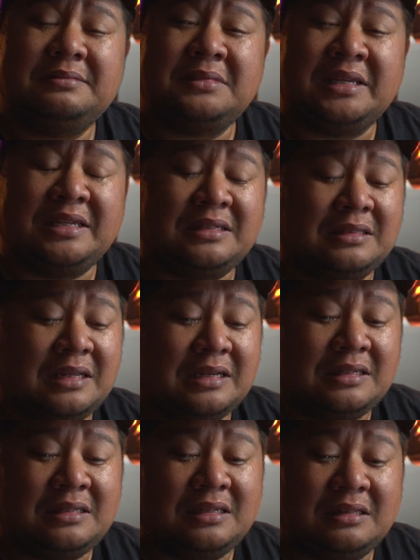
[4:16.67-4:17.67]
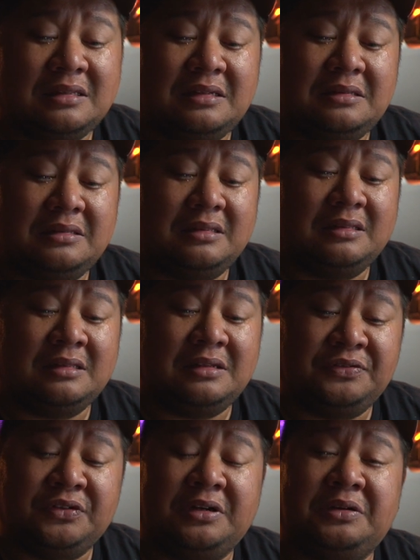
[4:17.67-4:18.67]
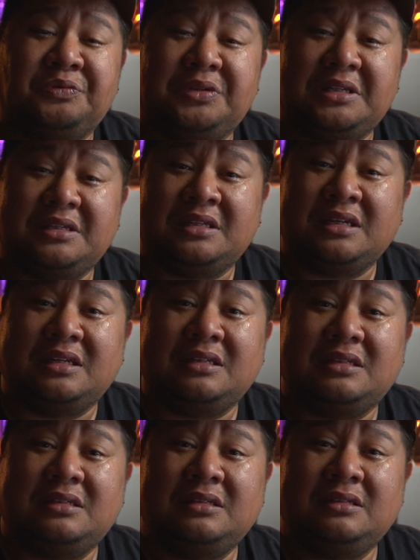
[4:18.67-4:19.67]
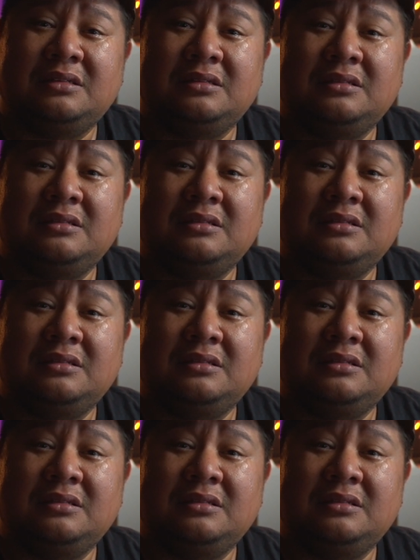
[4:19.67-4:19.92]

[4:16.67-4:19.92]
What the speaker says: His legacy lives on with his kids.